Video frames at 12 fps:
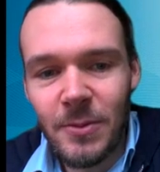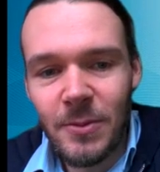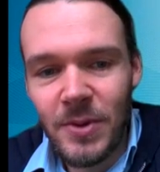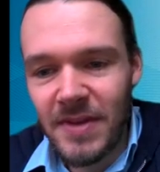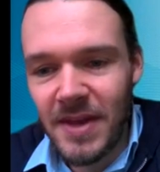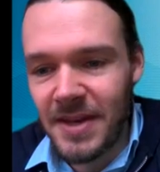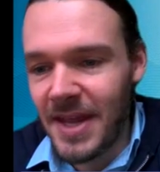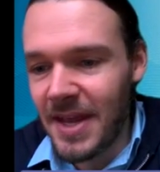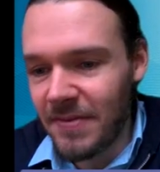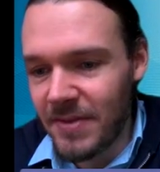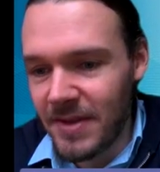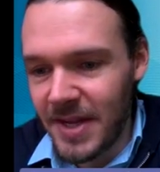we then
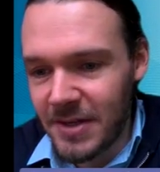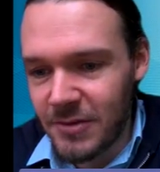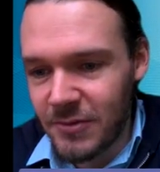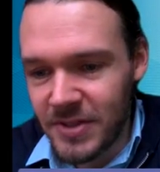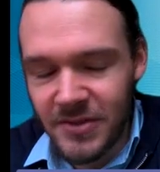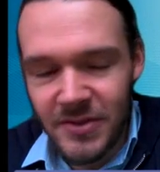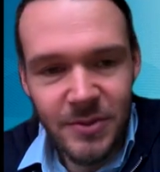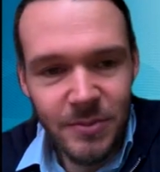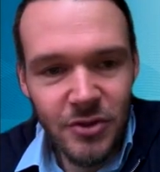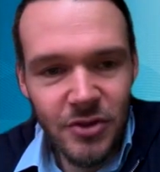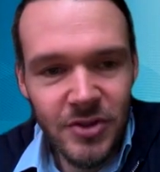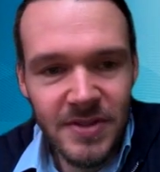had the lateral
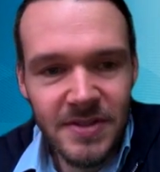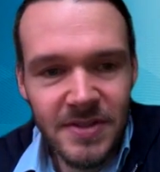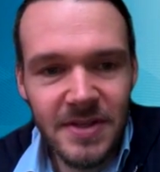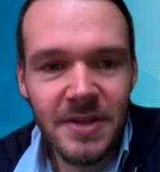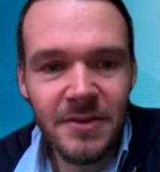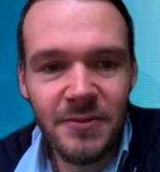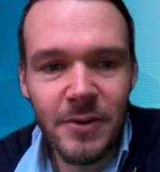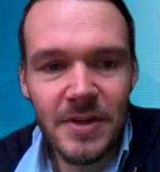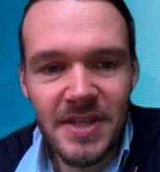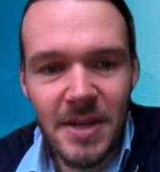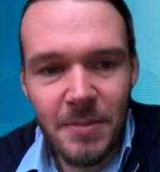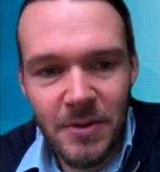distributions here, for
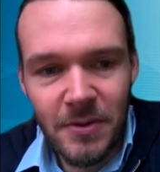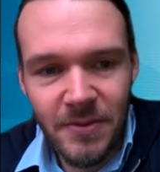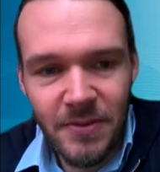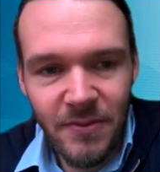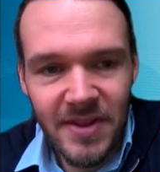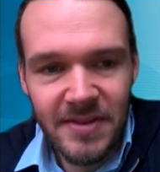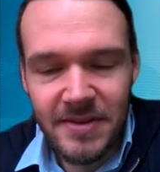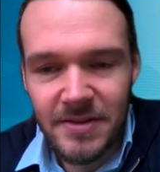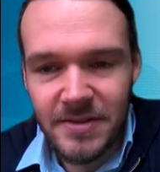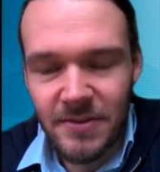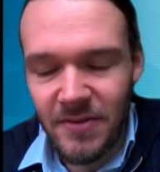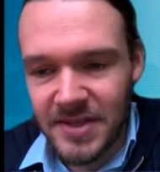example, of the
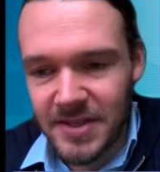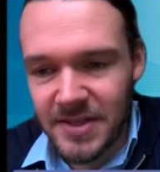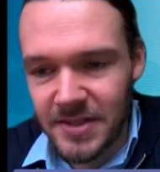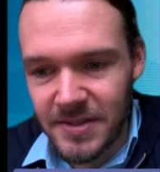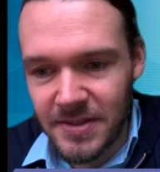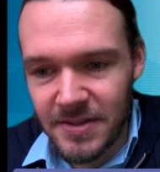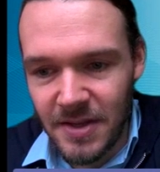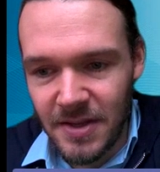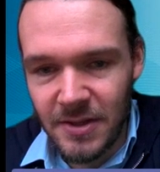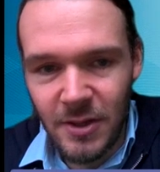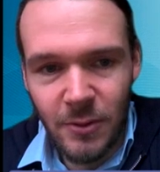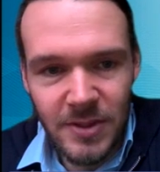vessels
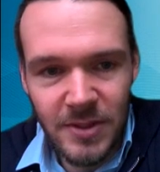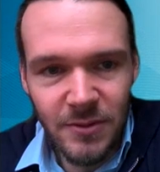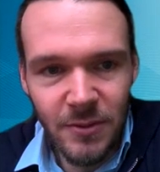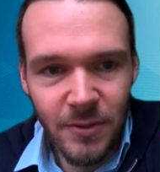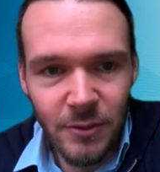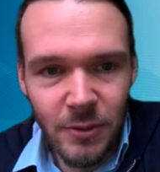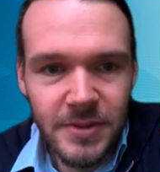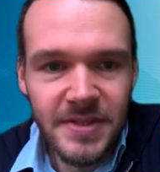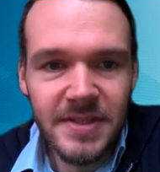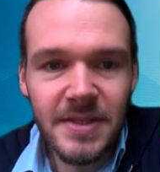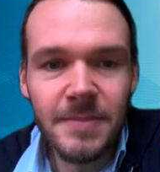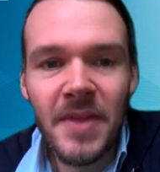going to the North
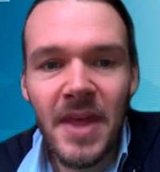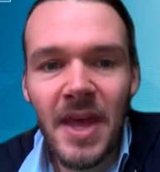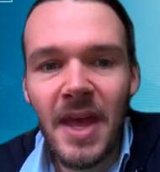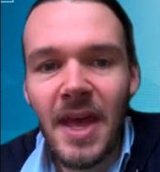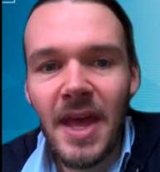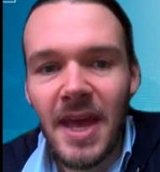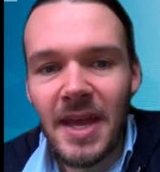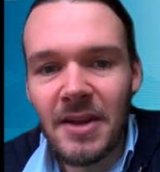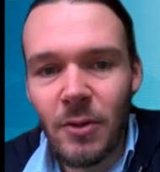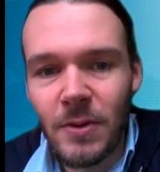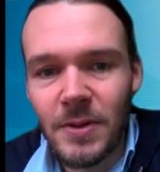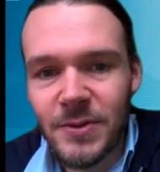Sea,
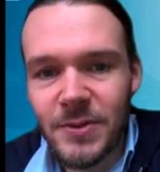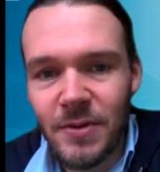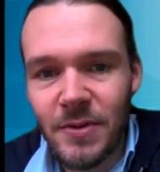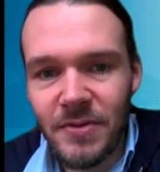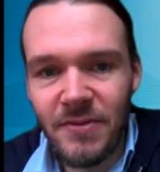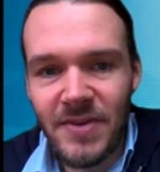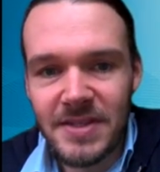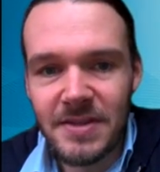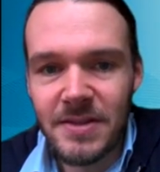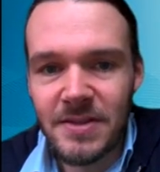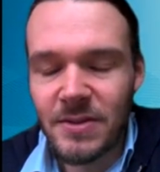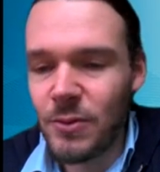and also of the
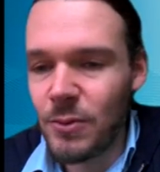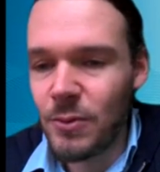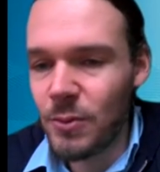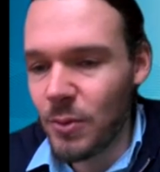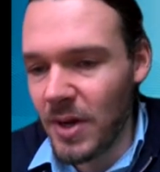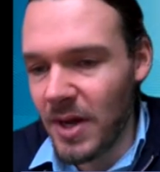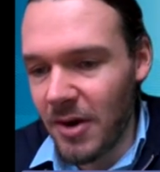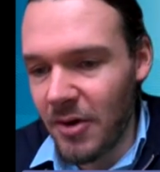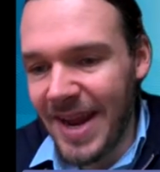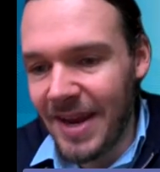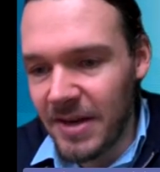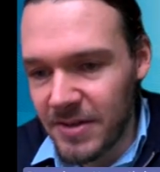vessels who
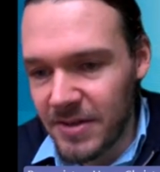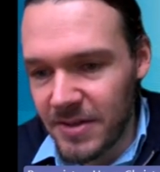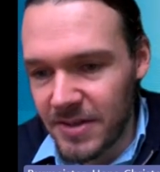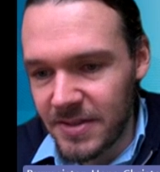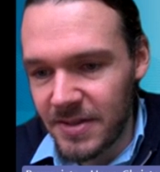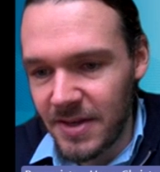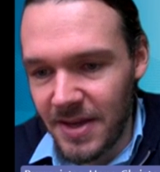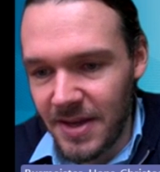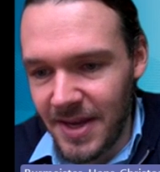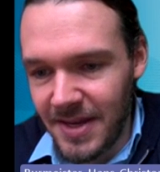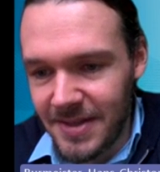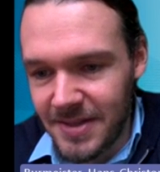are anchored
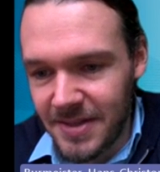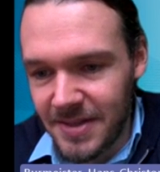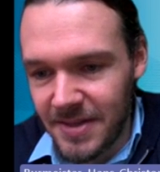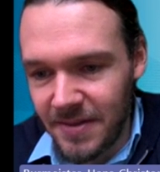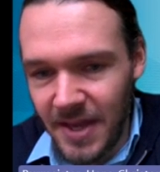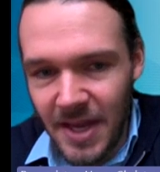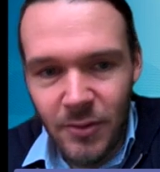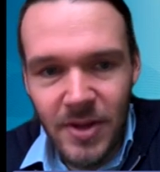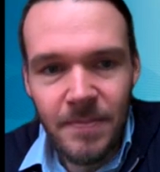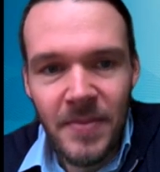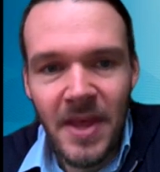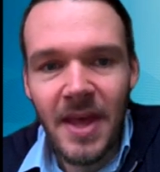at the
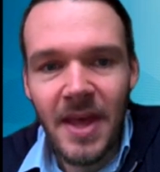area.